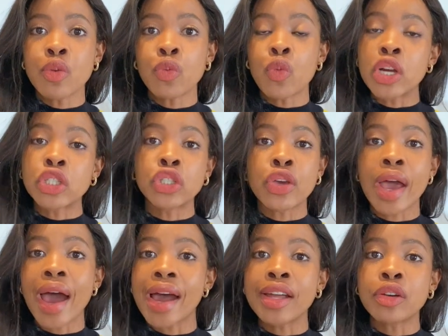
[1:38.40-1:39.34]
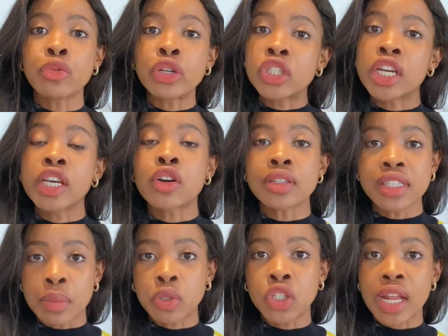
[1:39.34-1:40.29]
what you had originally
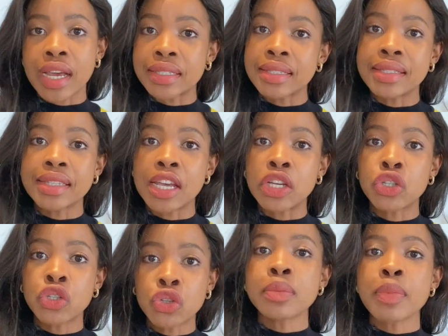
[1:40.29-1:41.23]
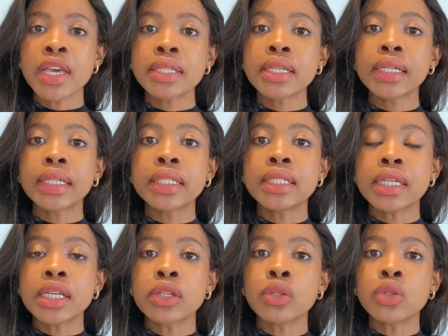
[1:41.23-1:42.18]
conceptualized in stage 2. Basically
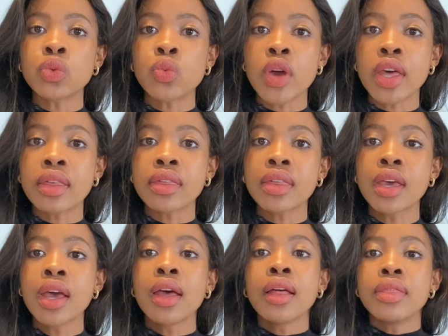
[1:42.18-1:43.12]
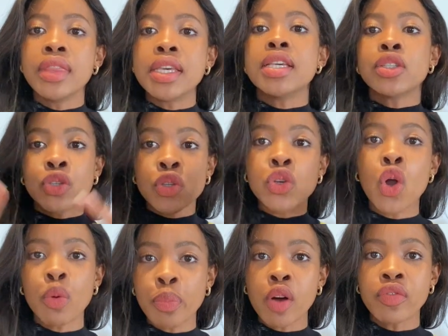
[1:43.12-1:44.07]
deals with the
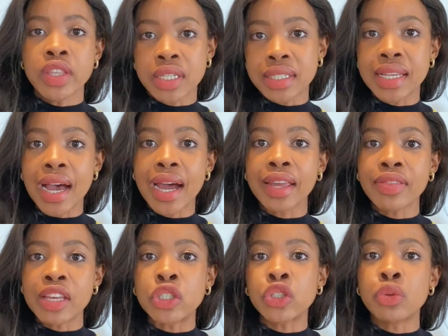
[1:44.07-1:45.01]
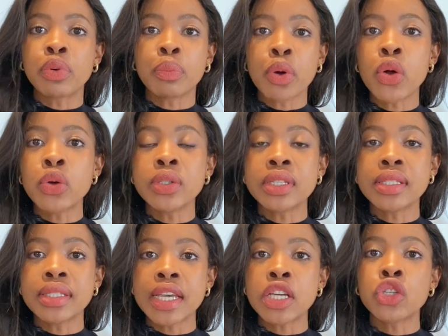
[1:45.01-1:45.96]
scope of the design that you proposed in
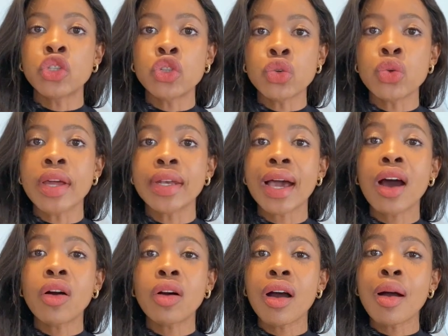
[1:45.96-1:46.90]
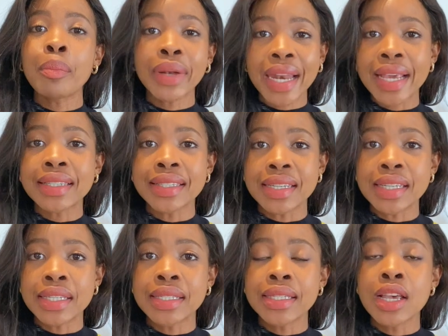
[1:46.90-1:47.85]
stage 2 and how complex it
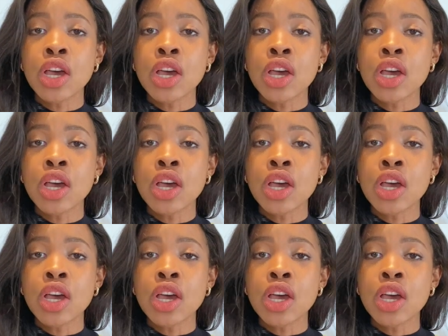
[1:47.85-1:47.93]
is.